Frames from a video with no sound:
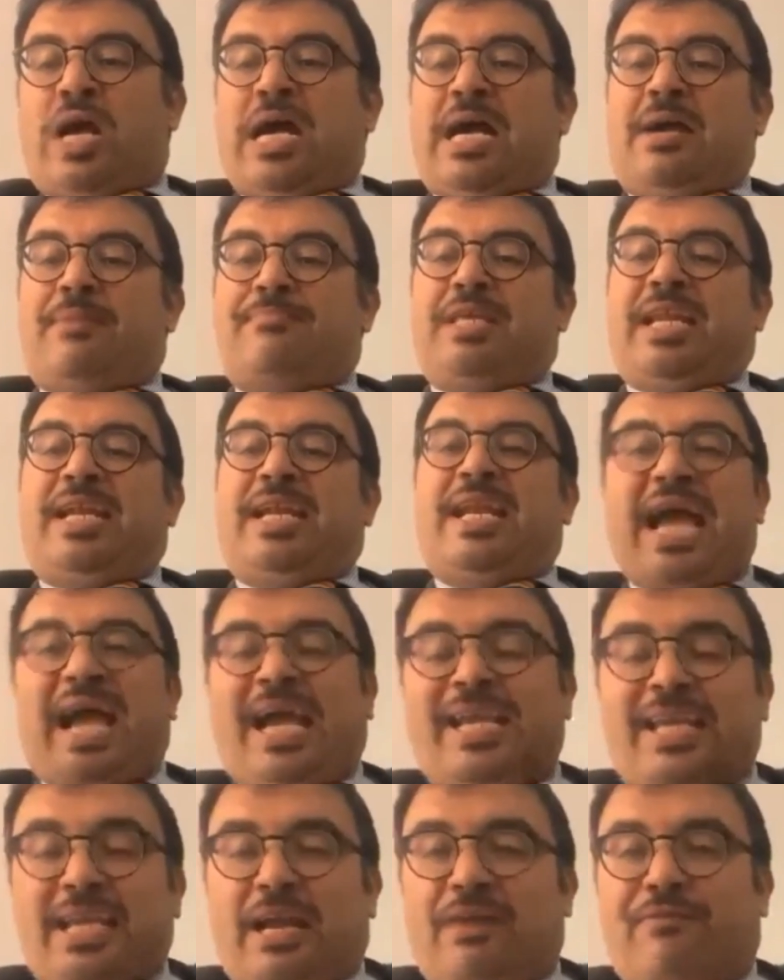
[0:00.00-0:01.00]
and
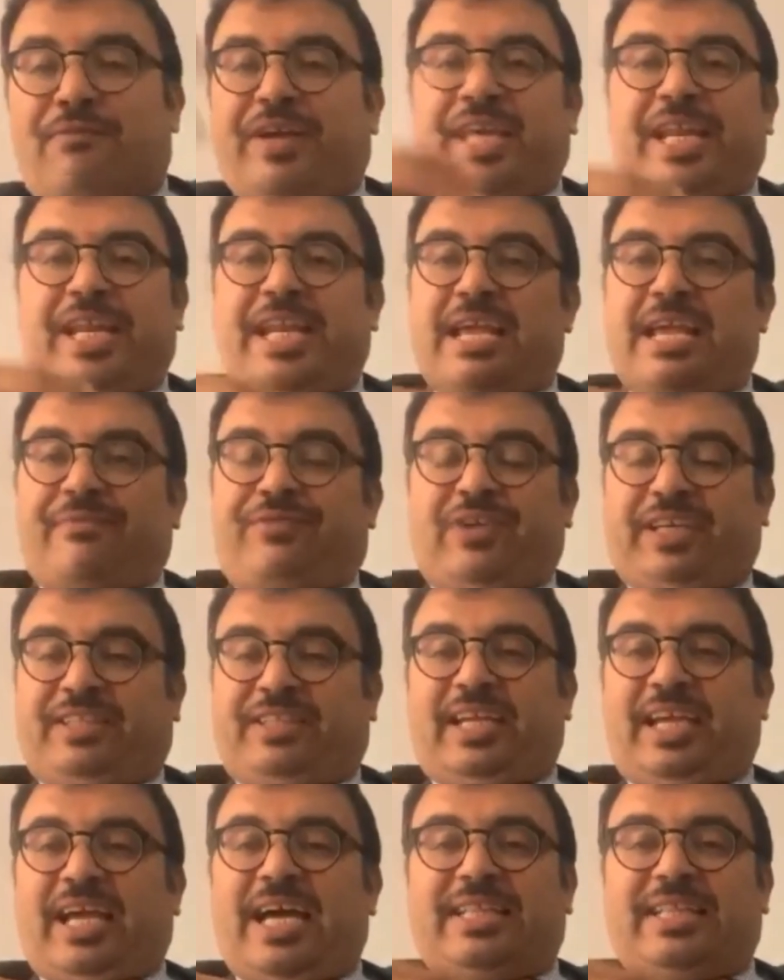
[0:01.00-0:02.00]
intellectually,
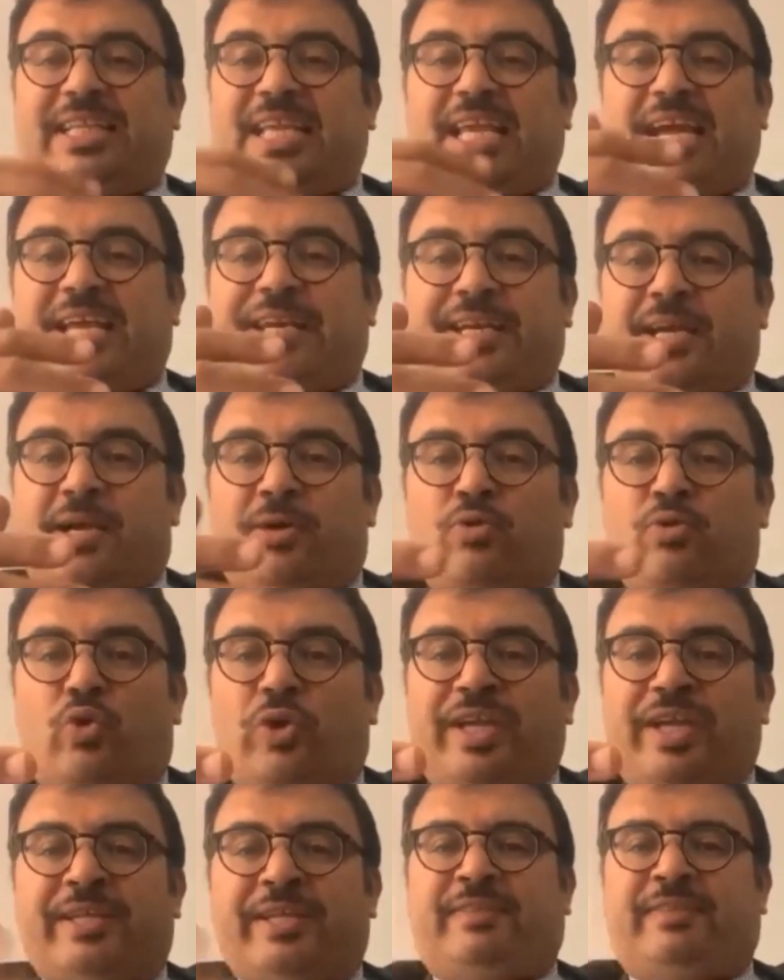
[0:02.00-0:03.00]
I think it
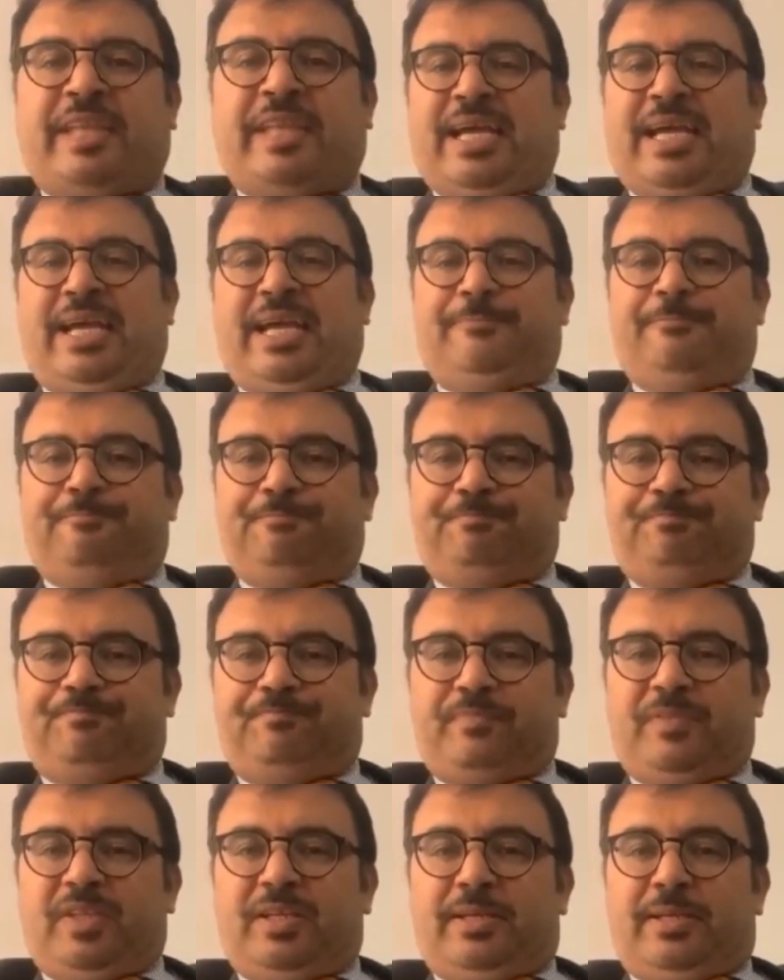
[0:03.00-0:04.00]
has ended,
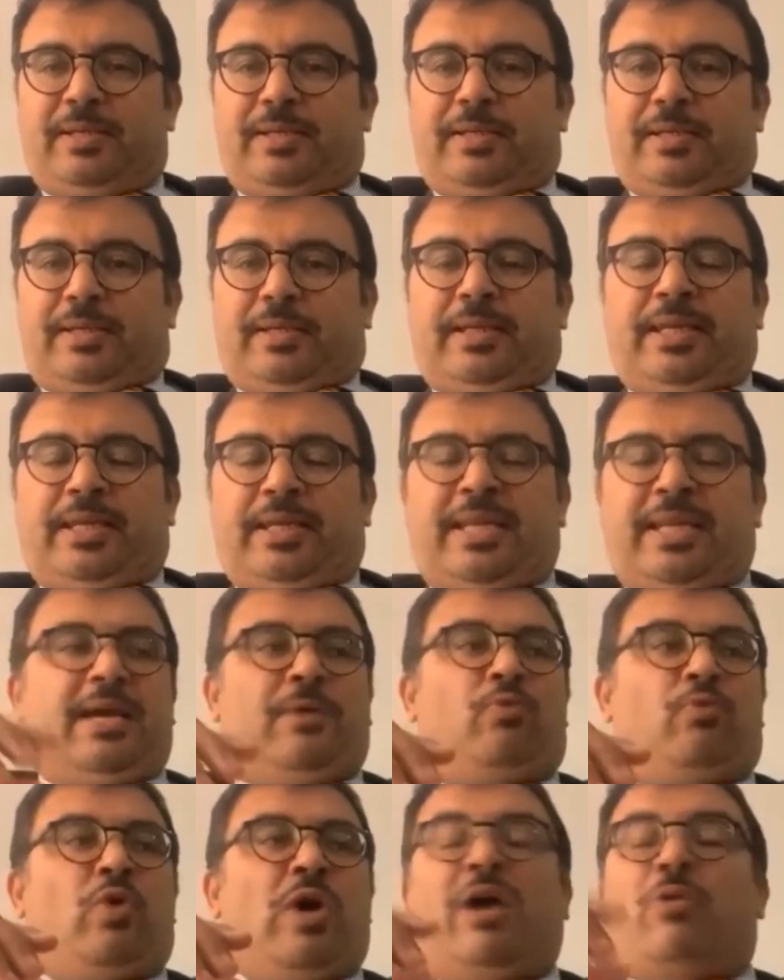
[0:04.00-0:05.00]

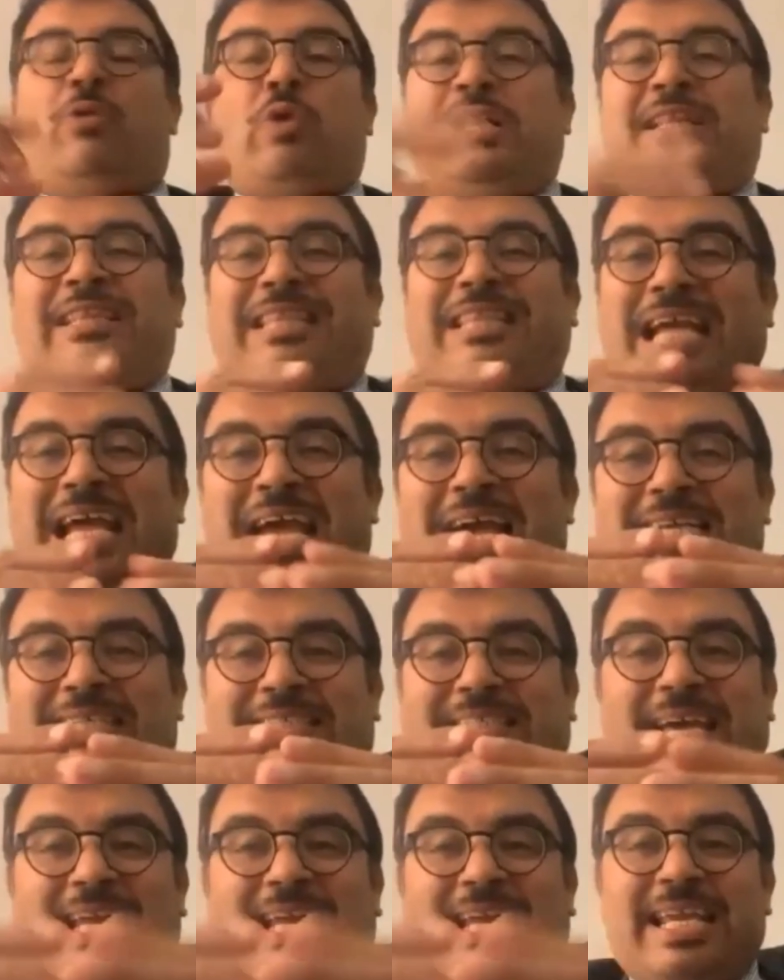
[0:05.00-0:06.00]
and very
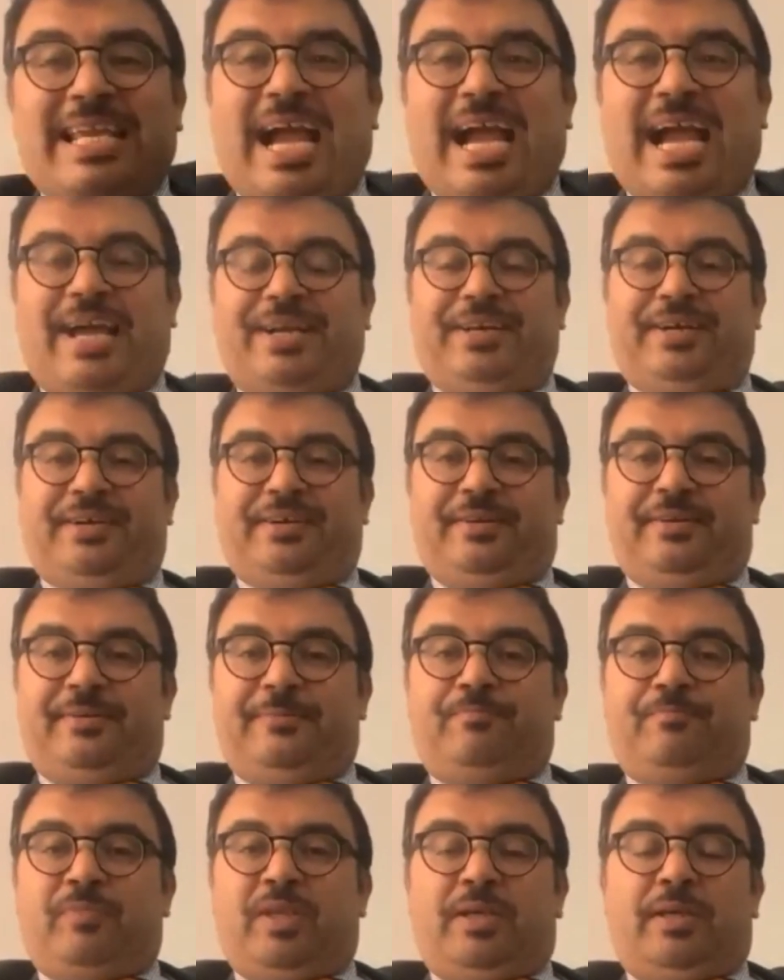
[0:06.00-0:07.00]
quickly.
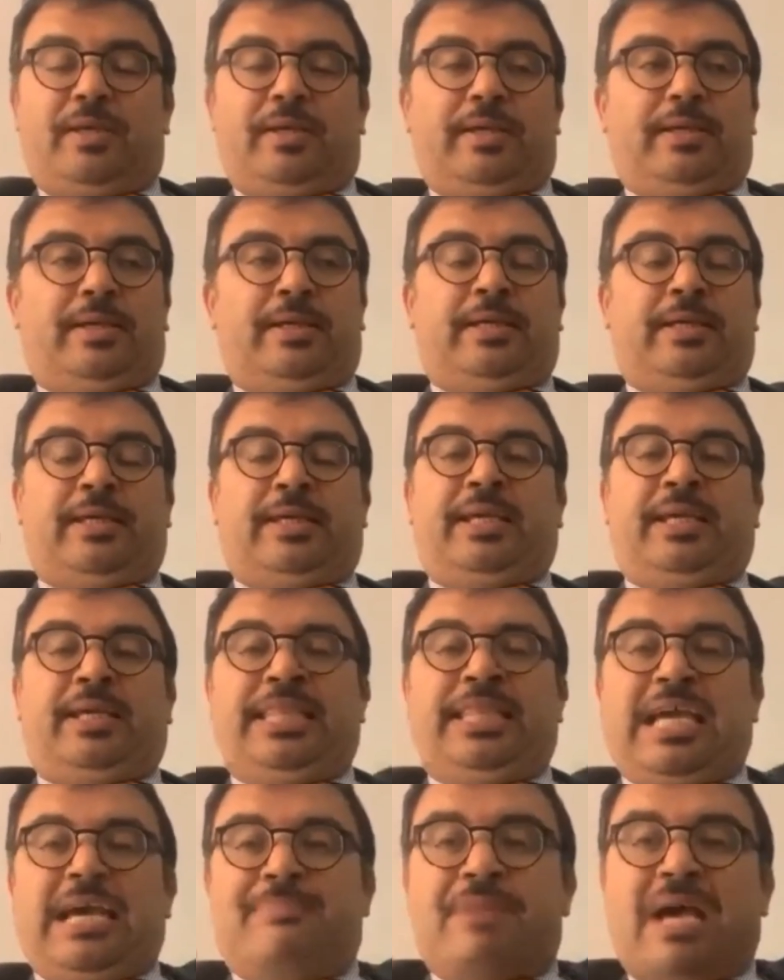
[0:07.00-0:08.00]
If we go
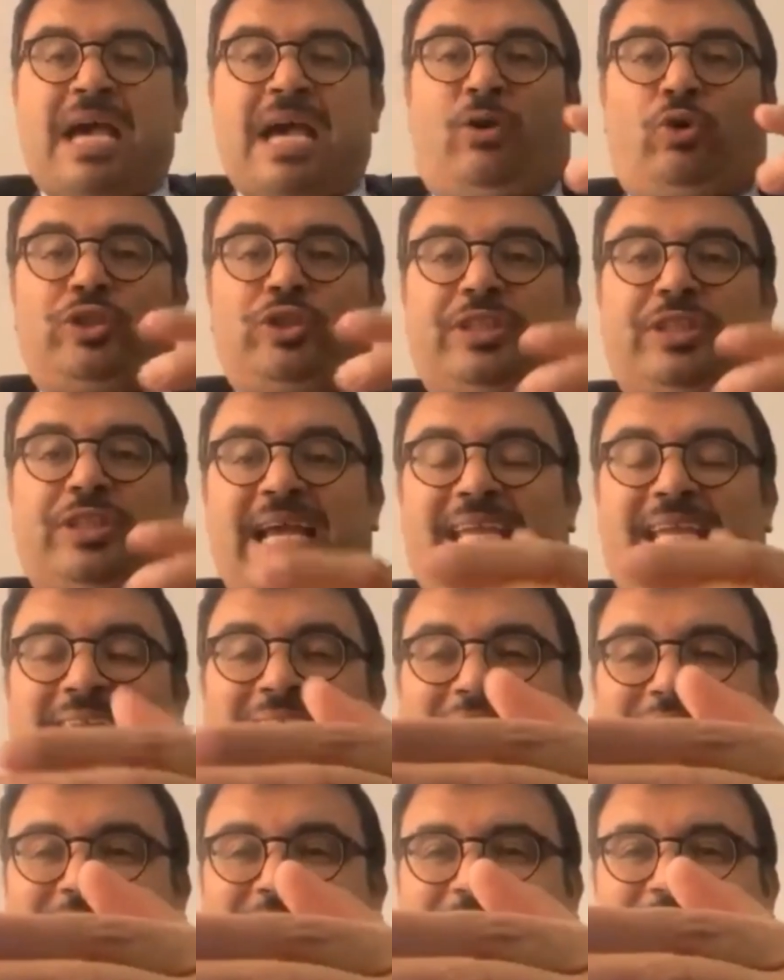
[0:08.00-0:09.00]
back to the
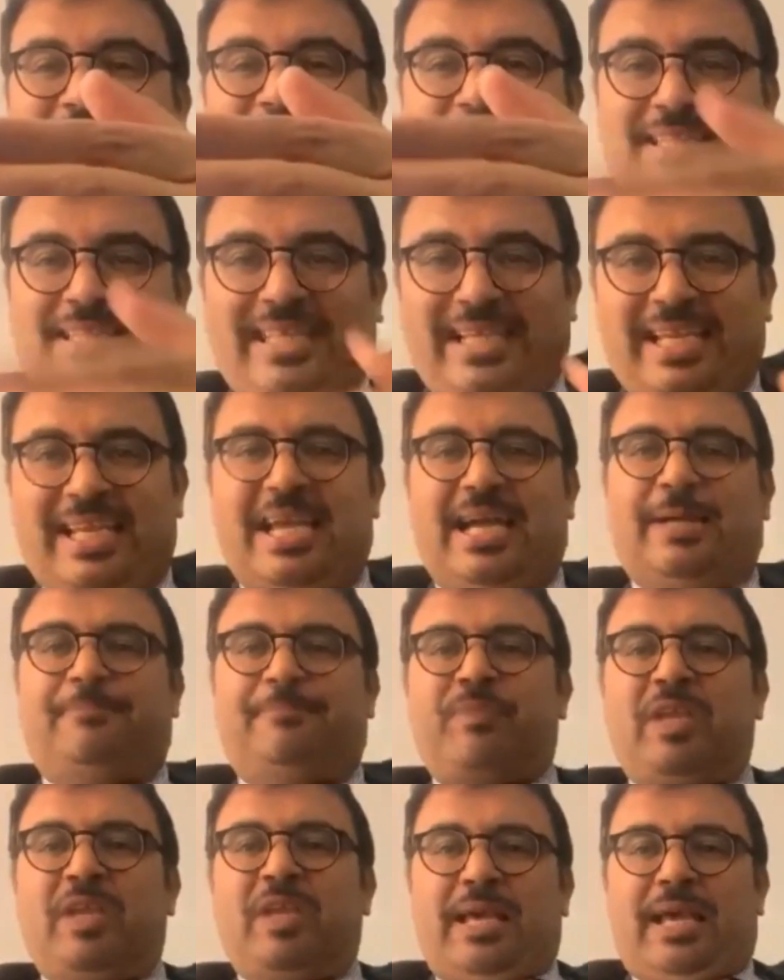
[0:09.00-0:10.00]
narrative
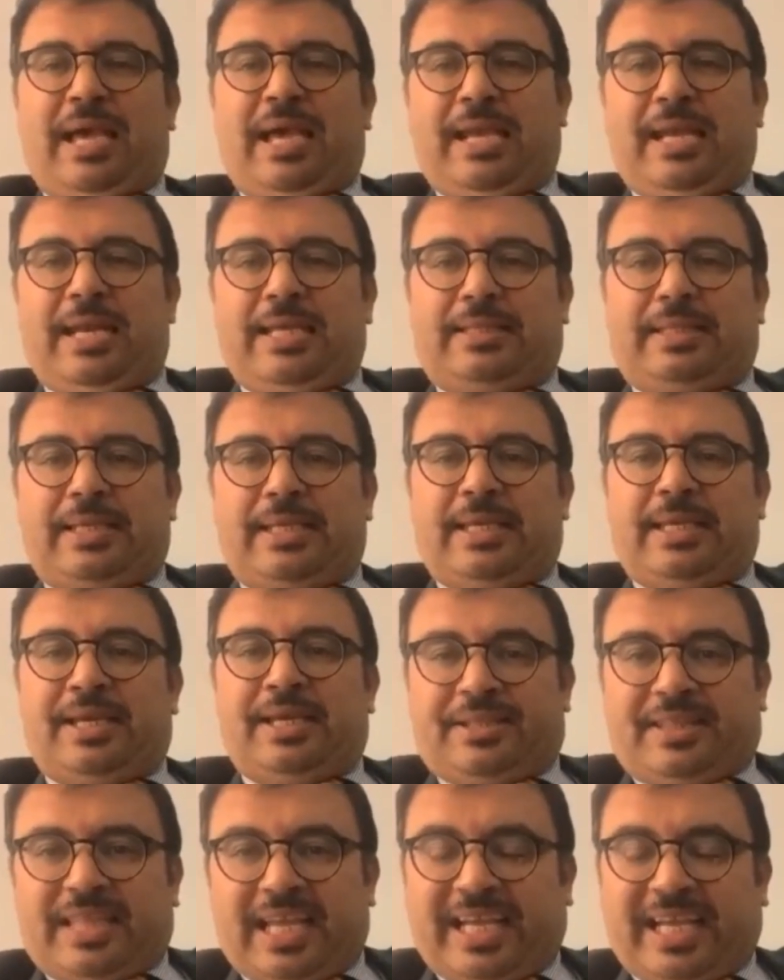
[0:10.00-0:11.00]
that it was
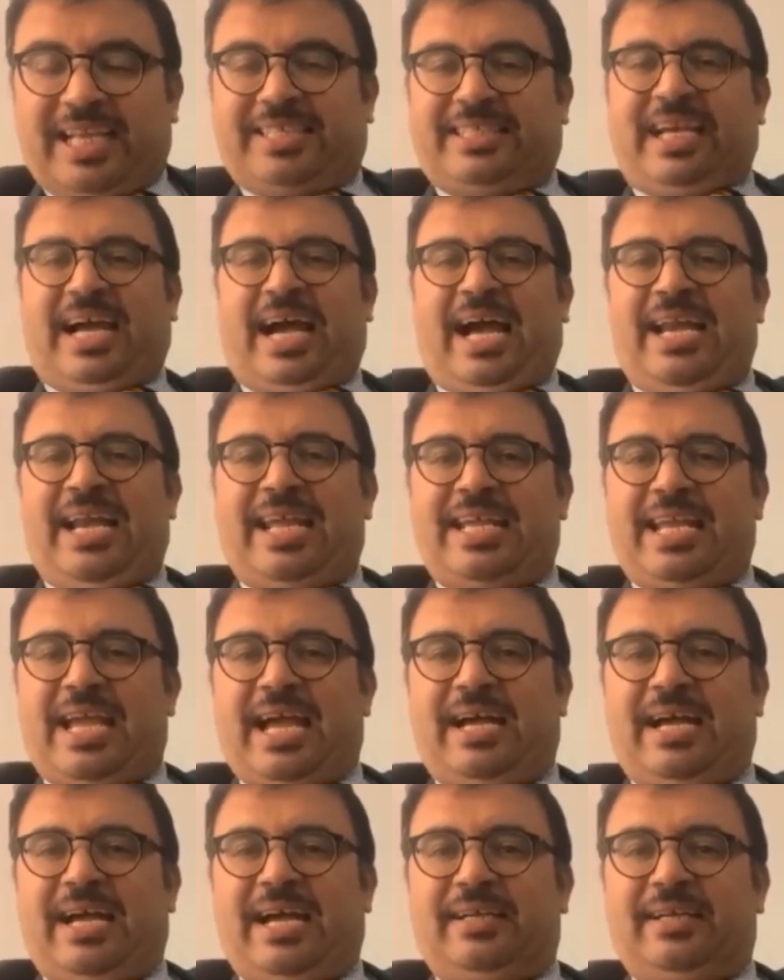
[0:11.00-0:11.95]
based on,